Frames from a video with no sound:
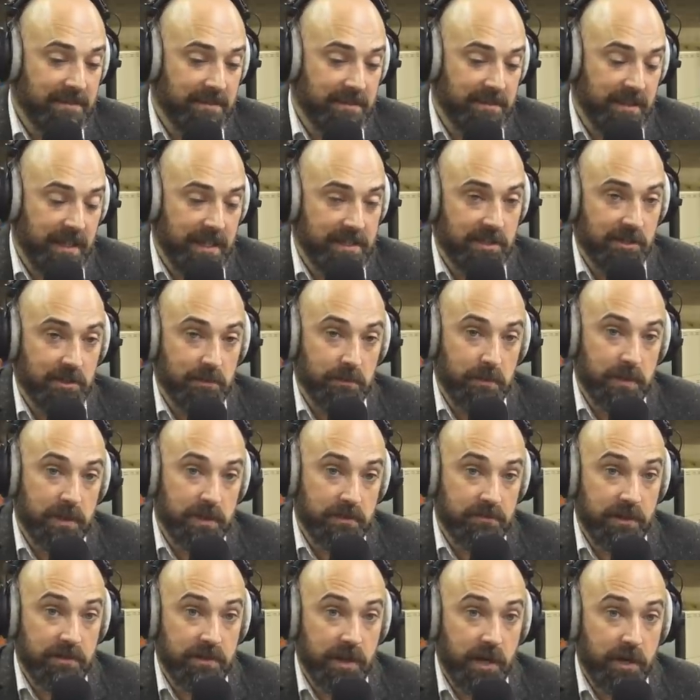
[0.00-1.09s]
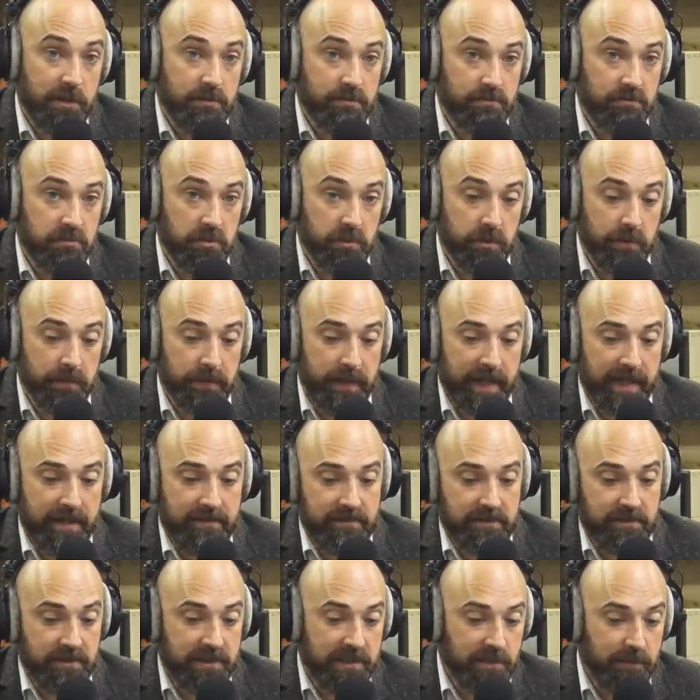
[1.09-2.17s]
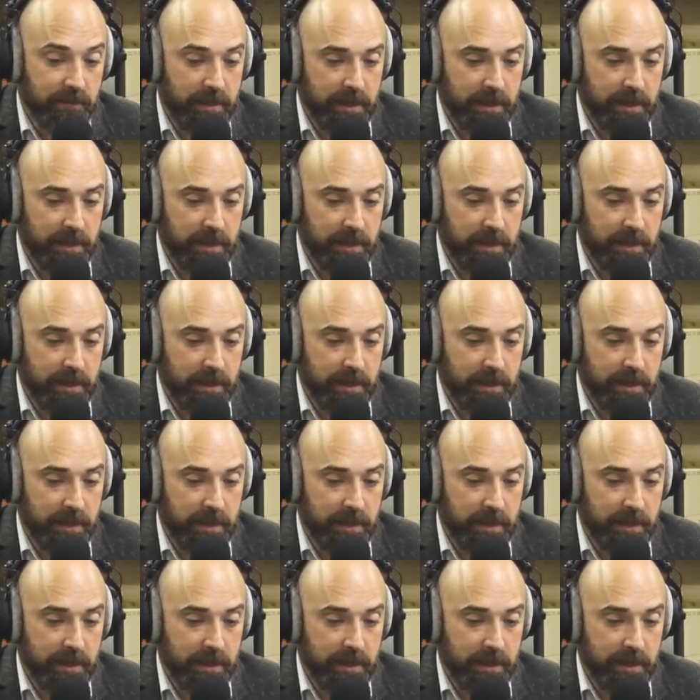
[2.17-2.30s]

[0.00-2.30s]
and, and you can put your own homebrew on there and do a little